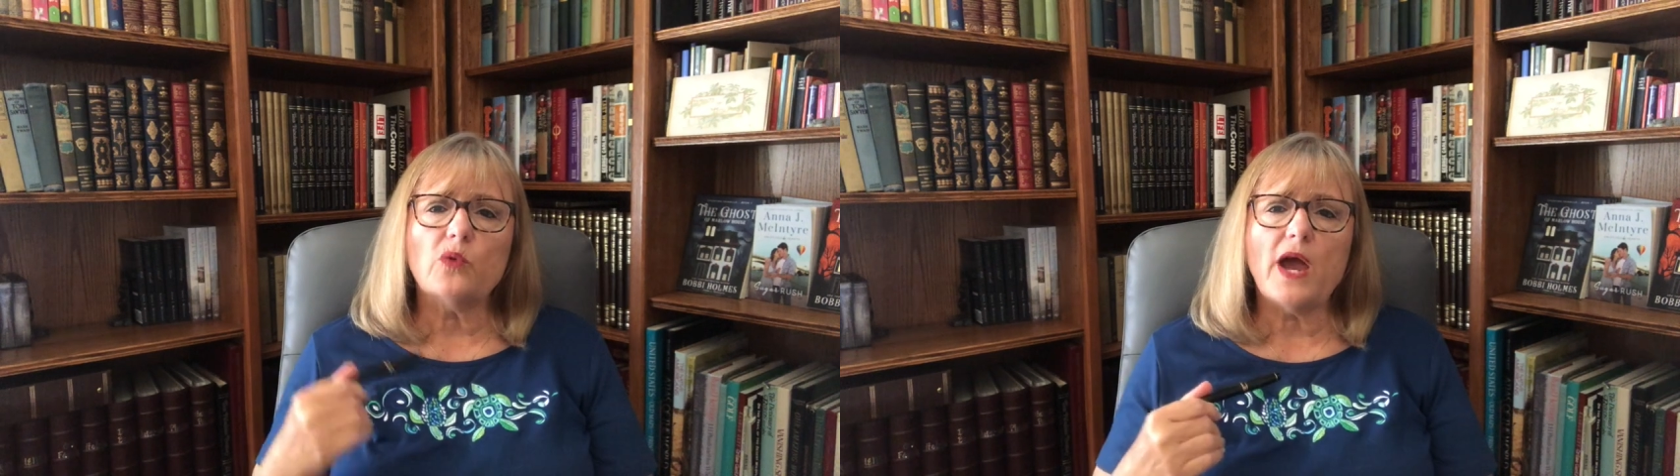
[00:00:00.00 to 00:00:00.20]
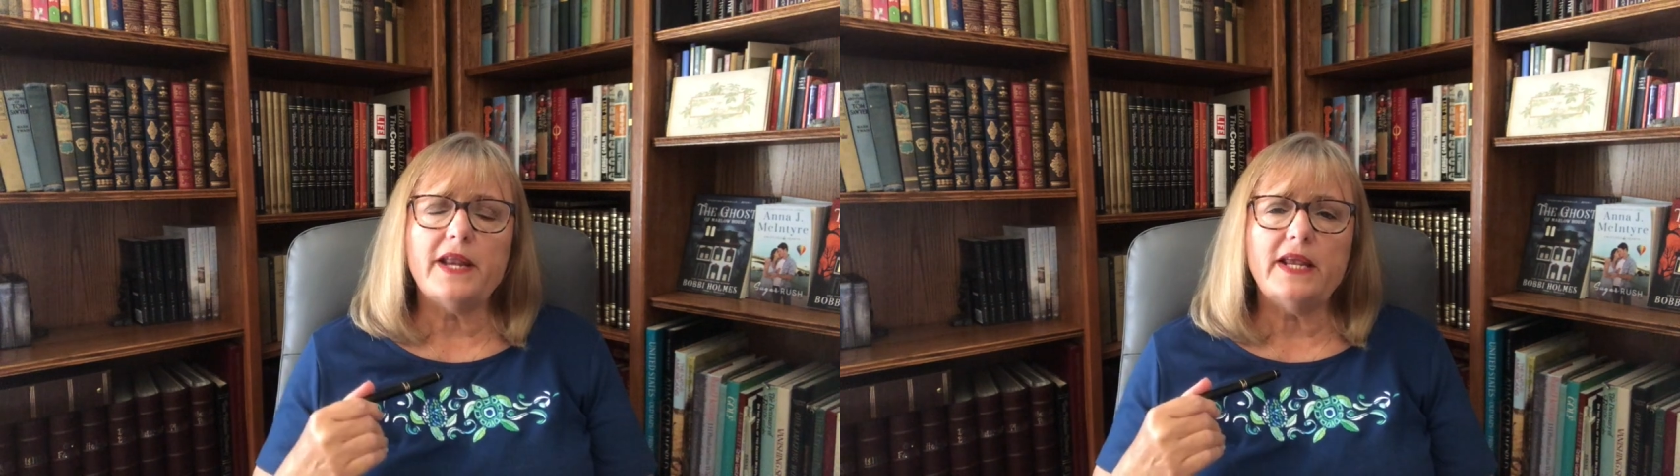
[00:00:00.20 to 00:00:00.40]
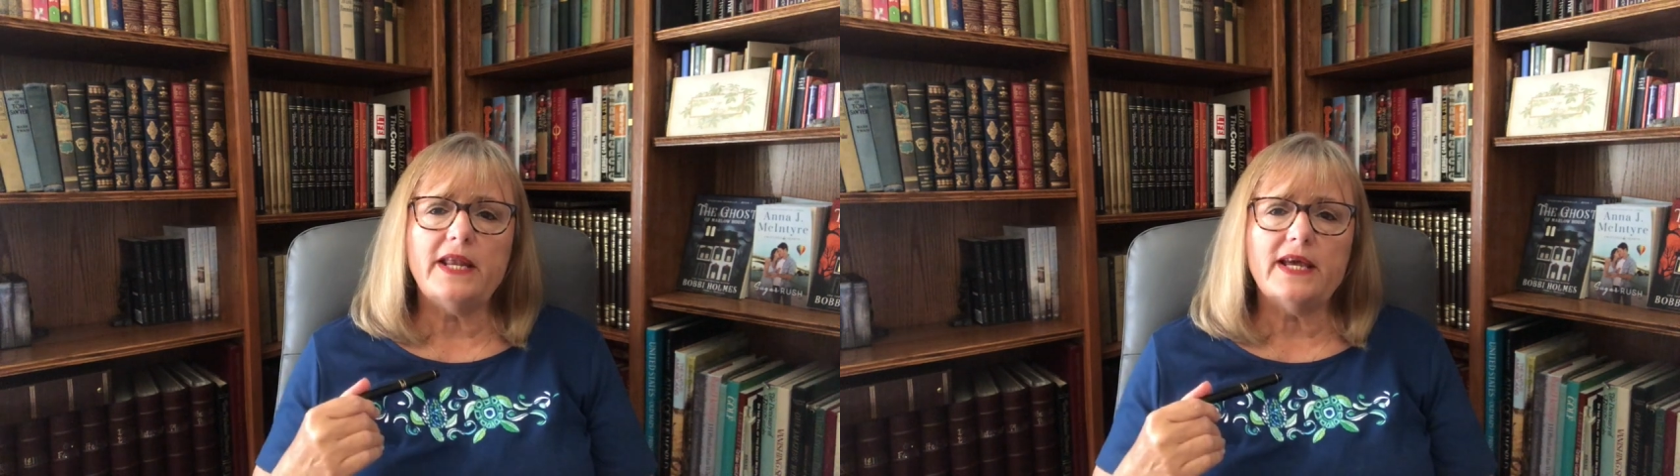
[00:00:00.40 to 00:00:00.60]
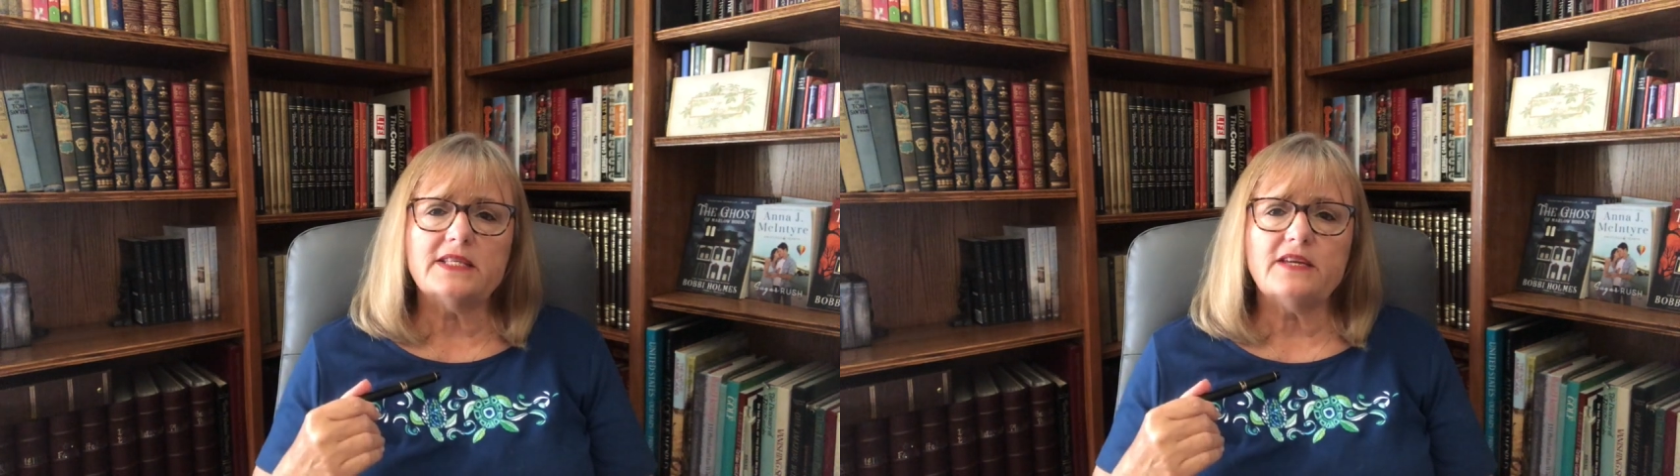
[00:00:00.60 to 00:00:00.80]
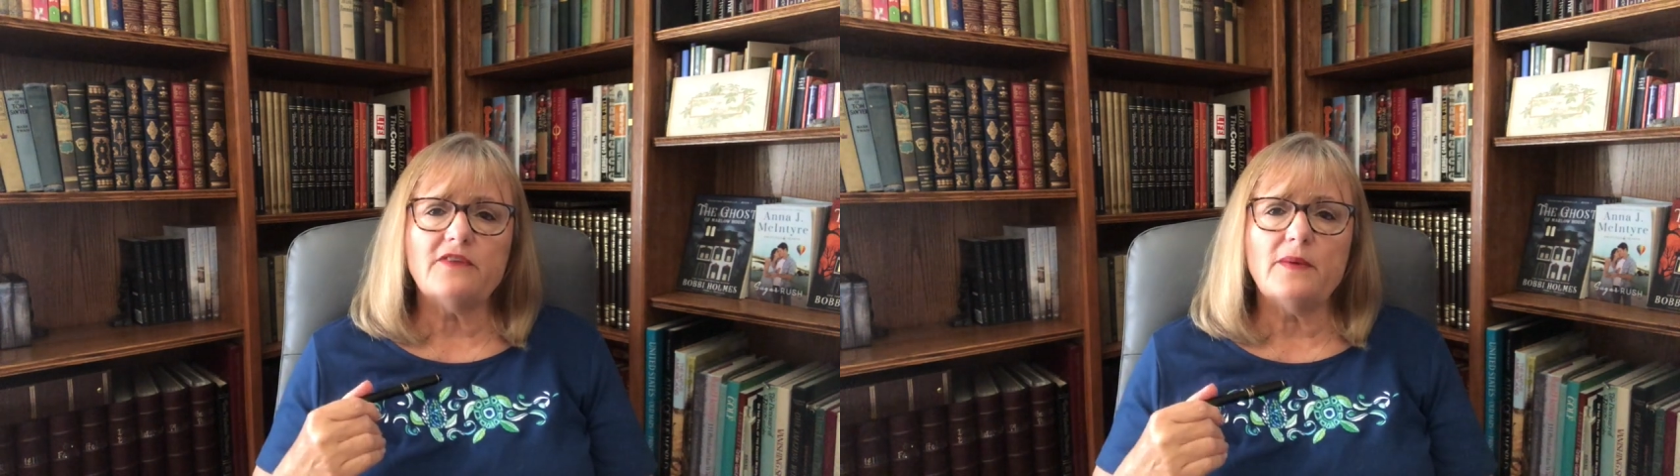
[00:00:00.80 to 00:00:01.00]
writing
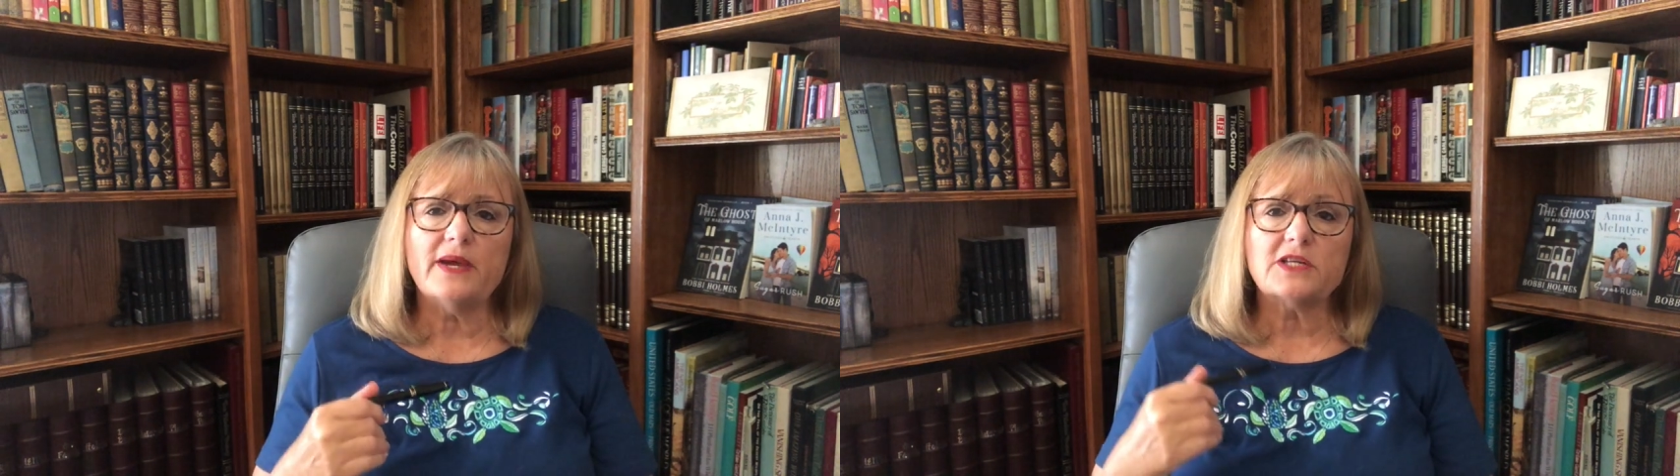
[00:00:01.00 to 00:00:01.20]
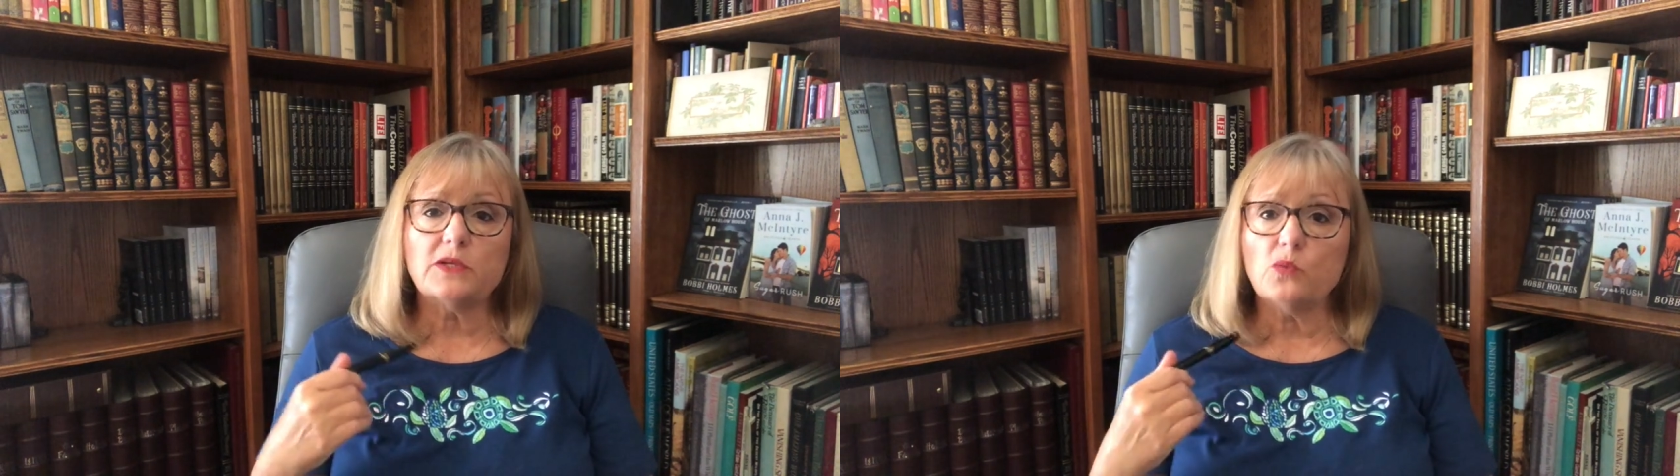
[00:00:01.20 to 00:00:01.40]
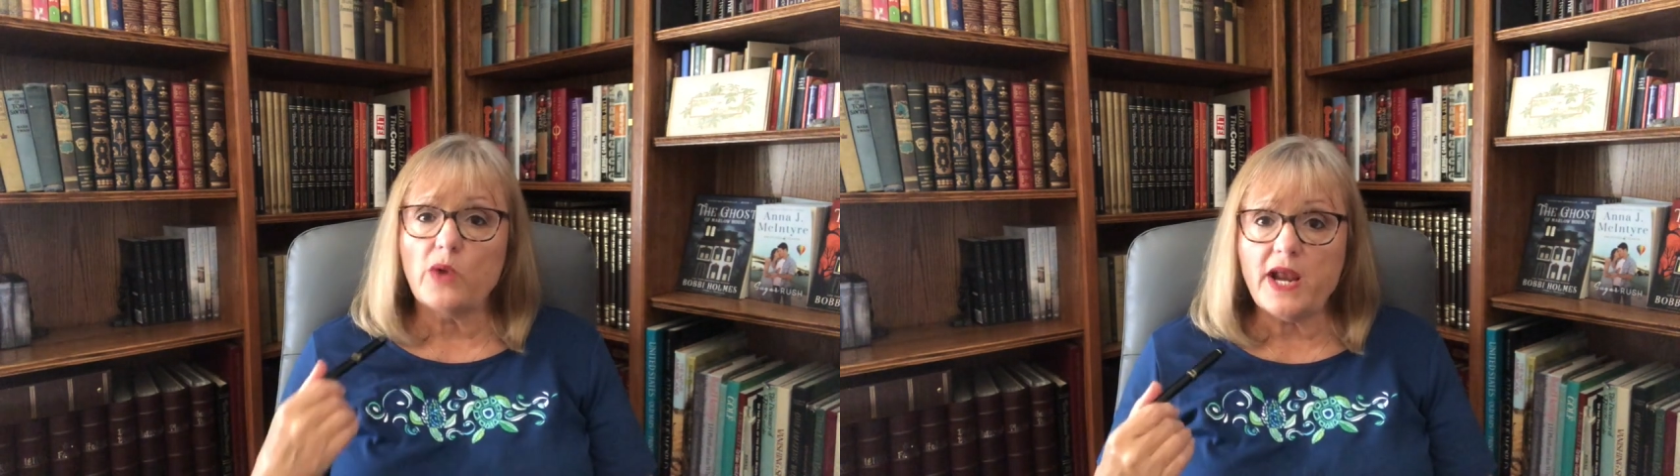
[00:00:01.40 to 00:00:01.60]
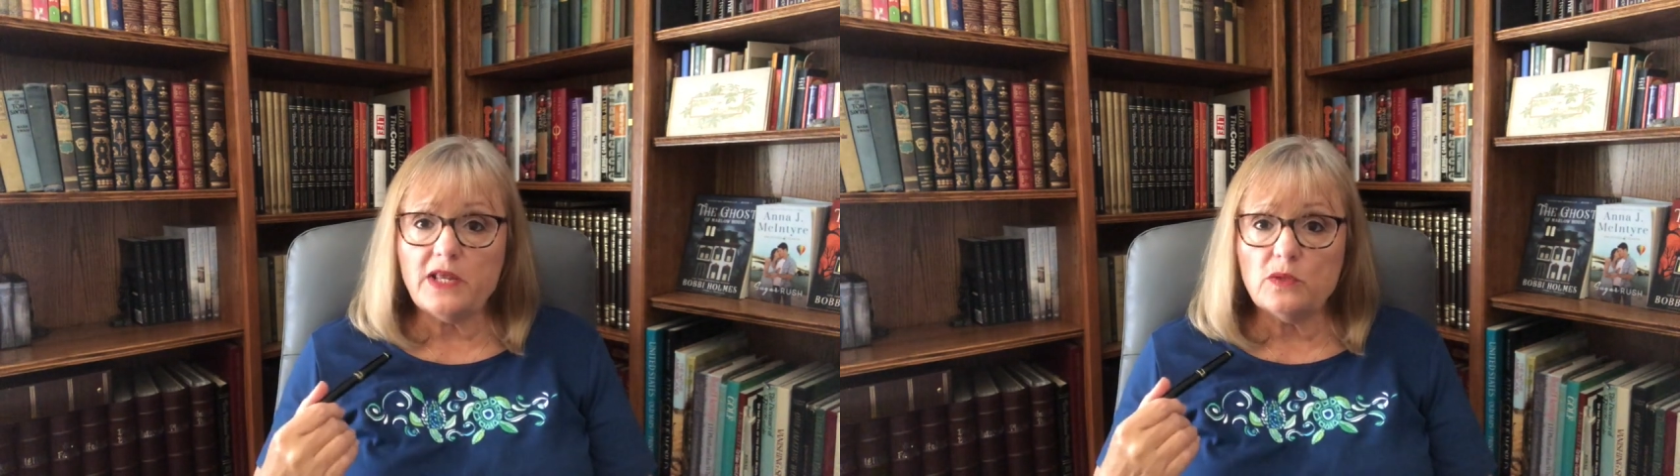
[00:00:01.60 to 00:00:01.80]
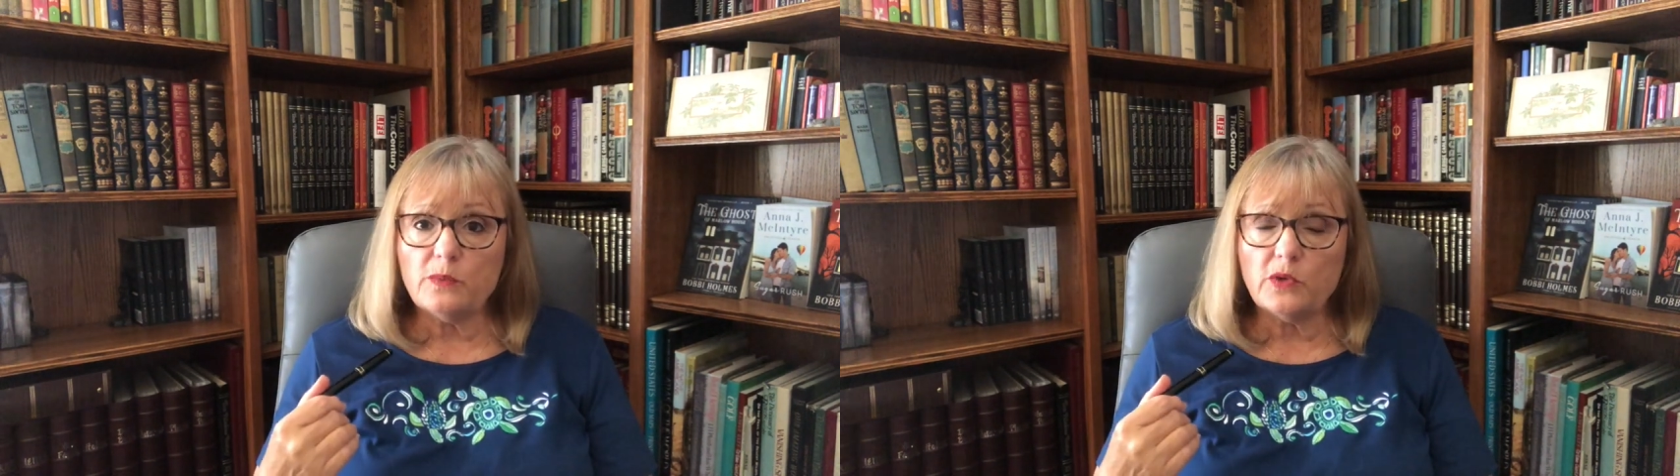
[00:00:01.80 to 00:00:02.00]
as if I'm actually
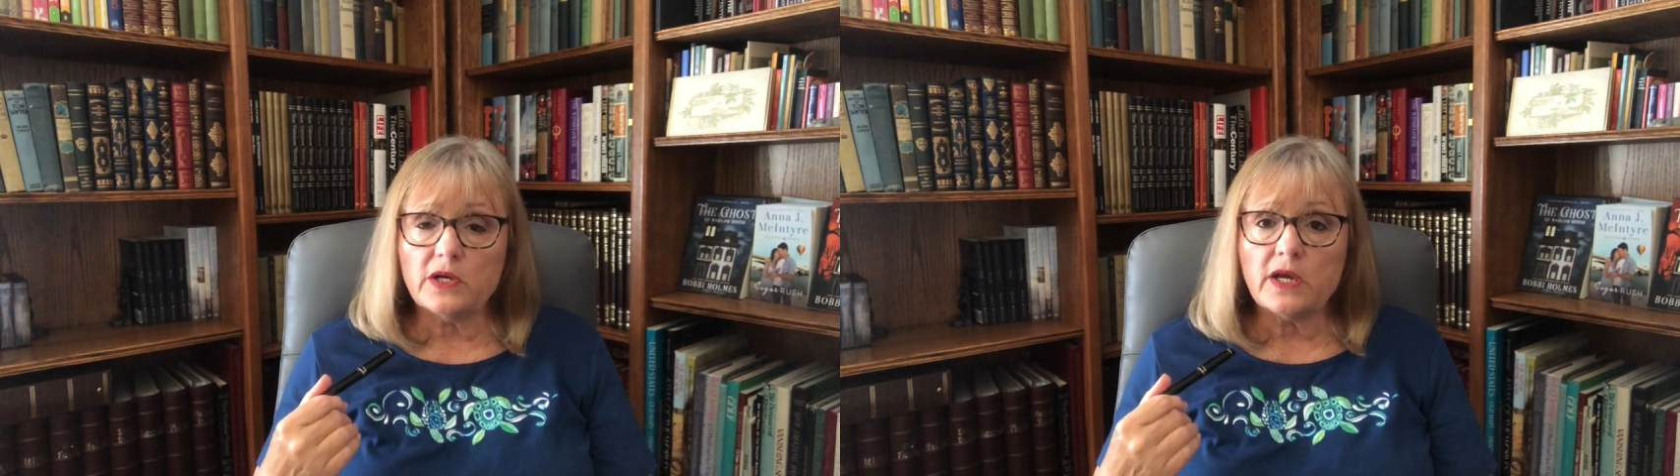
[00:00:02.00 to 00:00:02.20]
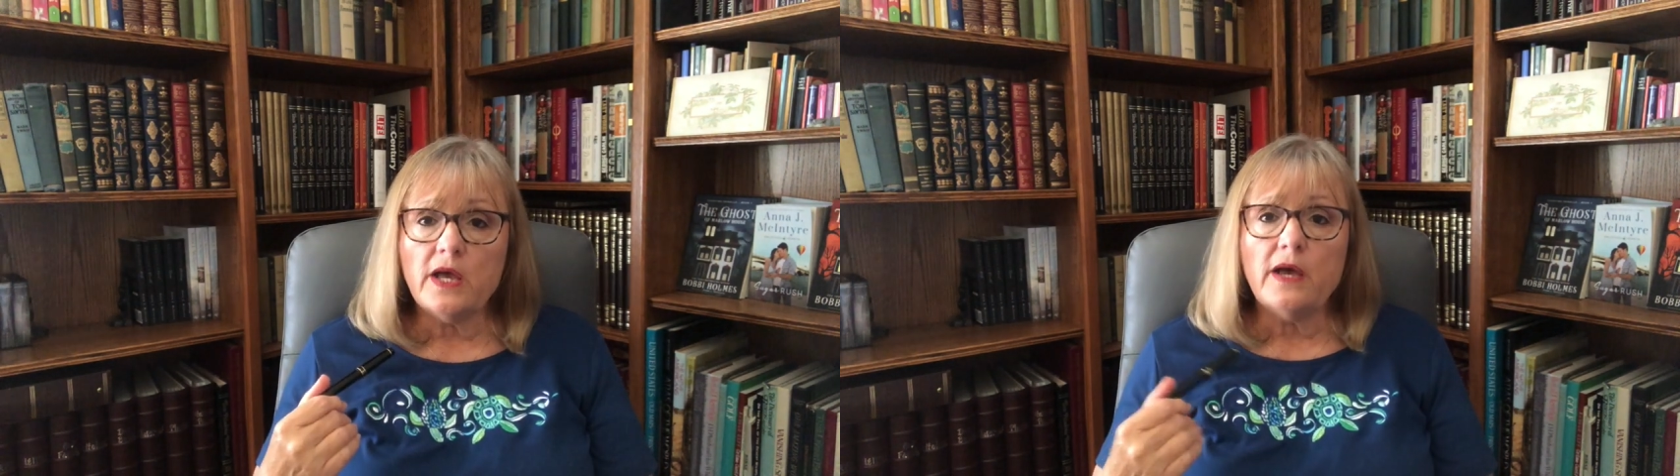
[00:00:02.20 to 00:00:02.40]
writing the book,